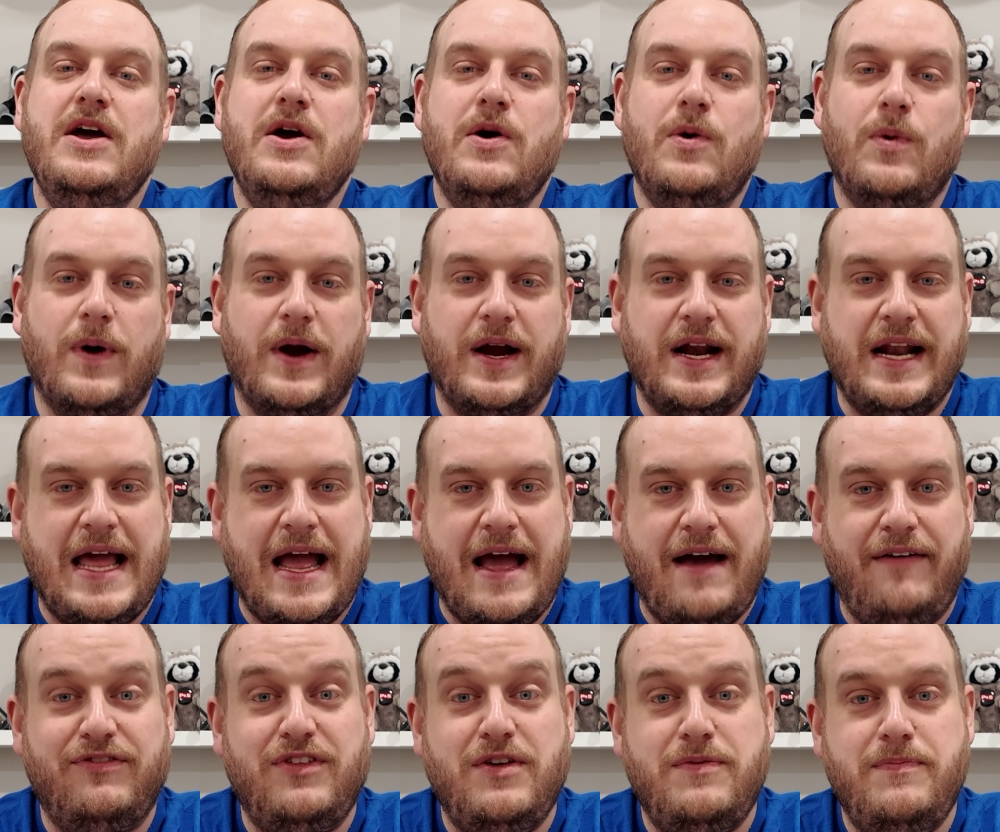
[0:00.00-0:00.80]
We're going to
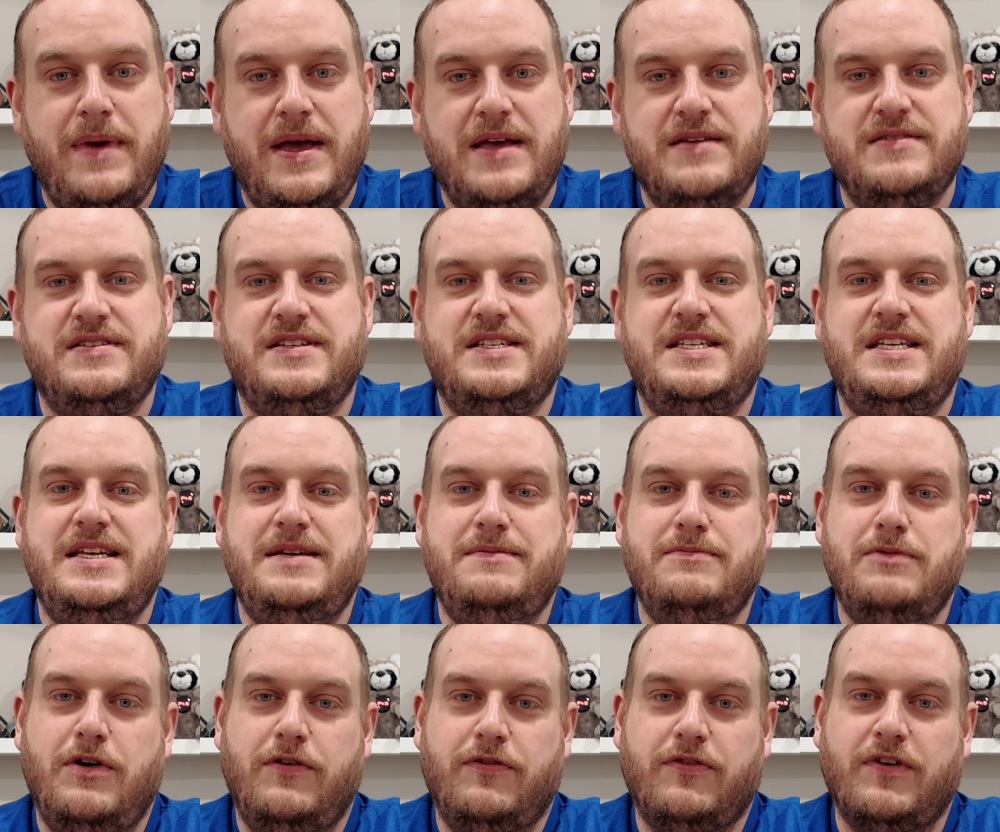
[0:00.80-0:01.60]
have the amazing
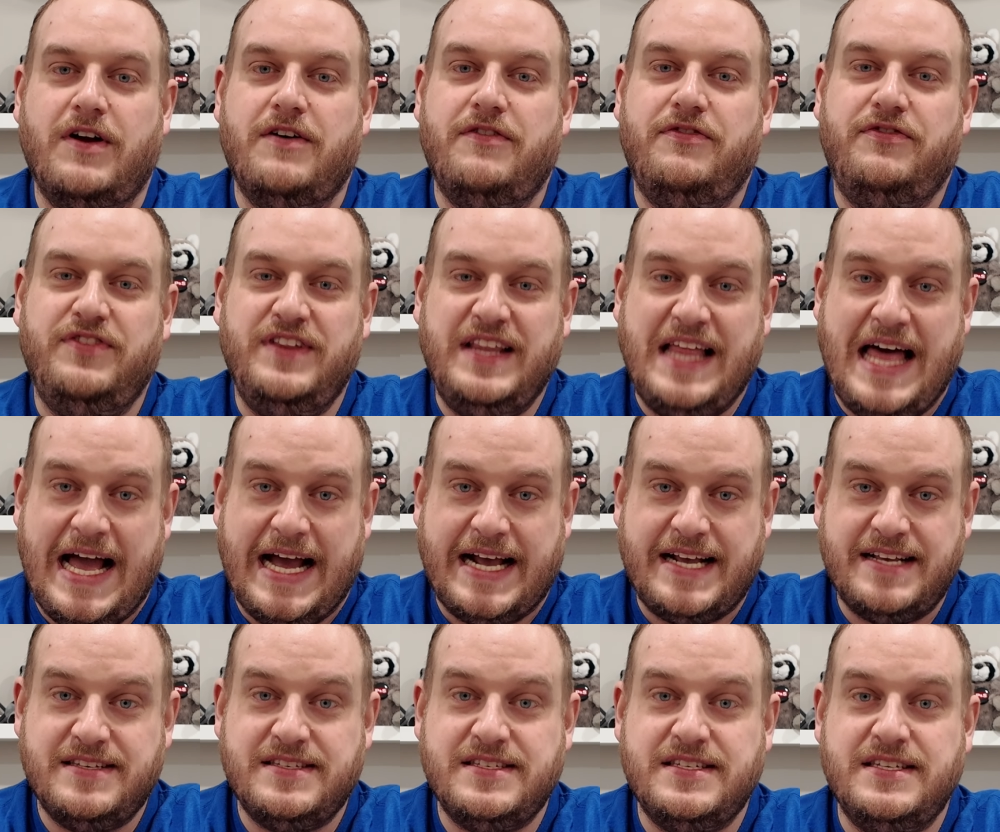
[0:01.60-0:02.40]
team over at
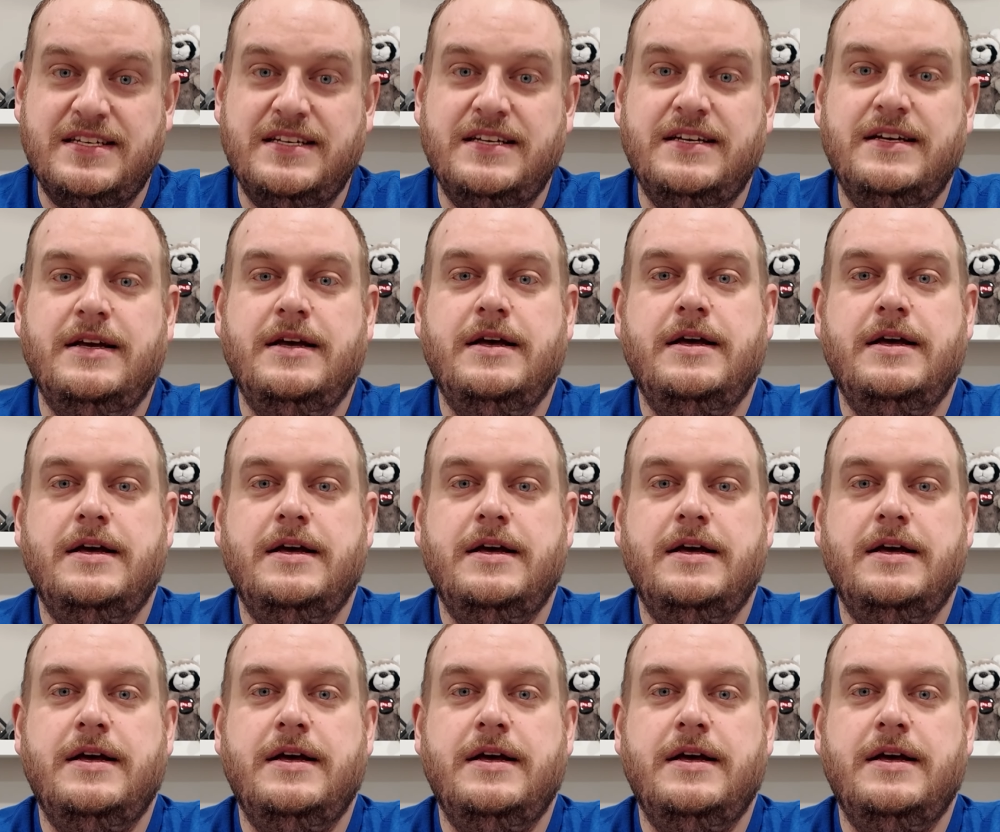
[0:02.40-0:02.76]
Flex